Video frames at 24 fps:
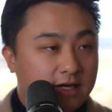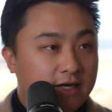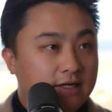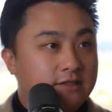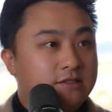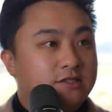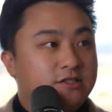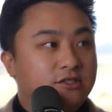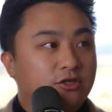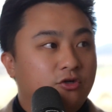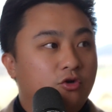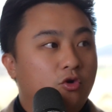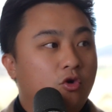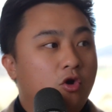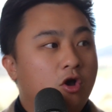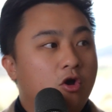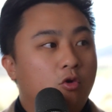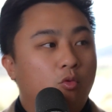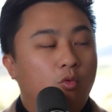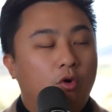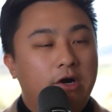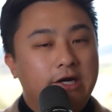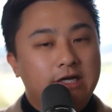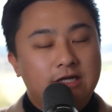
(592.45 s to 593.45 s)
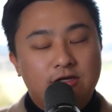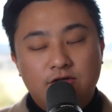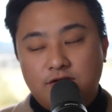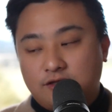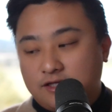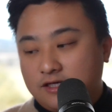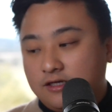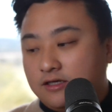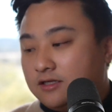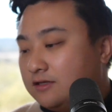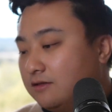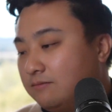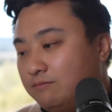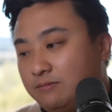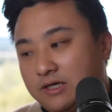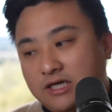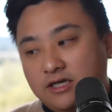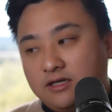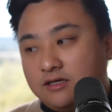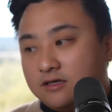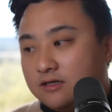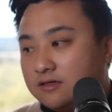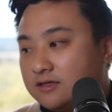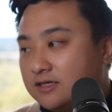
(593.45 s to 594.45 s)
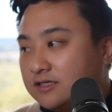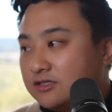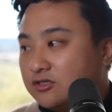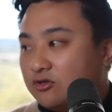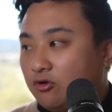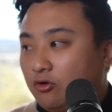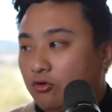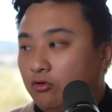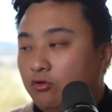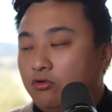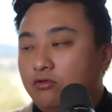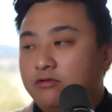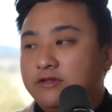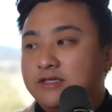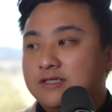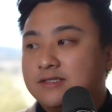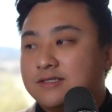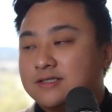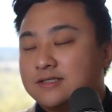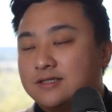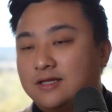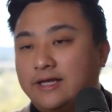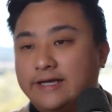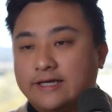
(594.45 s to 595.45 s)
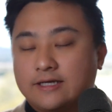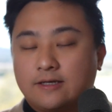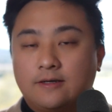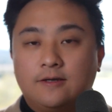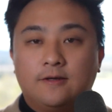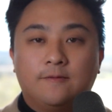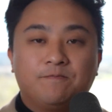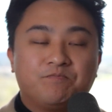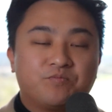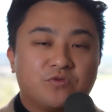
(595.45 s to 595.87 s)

And so why do you think in the media there's all this, like,